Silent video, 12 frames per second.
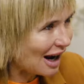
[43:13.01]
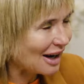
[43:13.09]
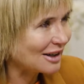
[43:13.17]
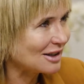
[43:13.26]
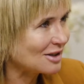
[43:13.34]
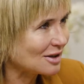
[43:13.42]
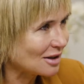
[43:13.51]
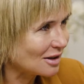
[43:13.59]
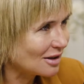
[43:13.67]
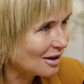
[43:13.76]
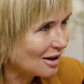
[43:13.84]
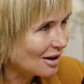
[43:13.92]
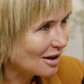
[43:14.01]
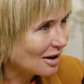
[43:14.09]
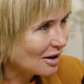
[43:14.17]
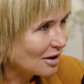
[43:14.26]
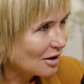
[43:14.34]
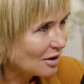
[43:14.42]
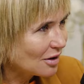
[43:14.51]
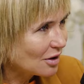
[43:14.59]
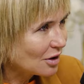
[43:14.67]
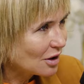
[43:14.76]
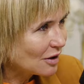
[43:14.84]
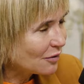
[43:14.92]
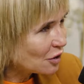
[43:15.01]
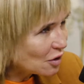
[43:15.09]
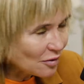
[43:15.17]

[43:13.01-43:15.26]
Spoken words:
hardiest, and if